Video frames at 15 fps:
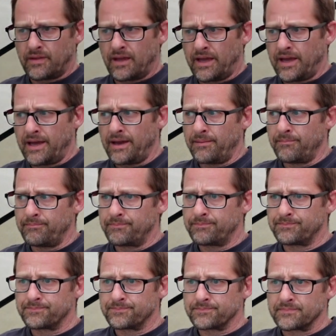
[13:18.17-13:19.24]
I
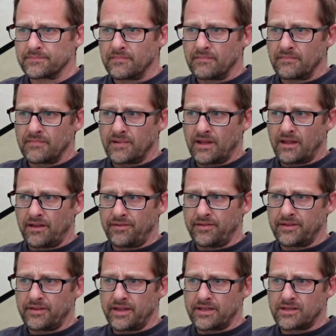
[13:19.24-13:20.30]

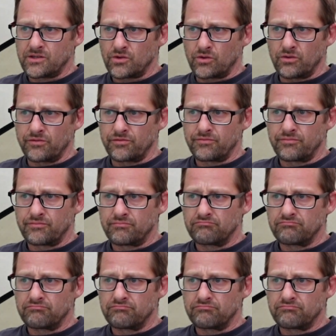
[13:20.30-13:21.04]
think they're sort of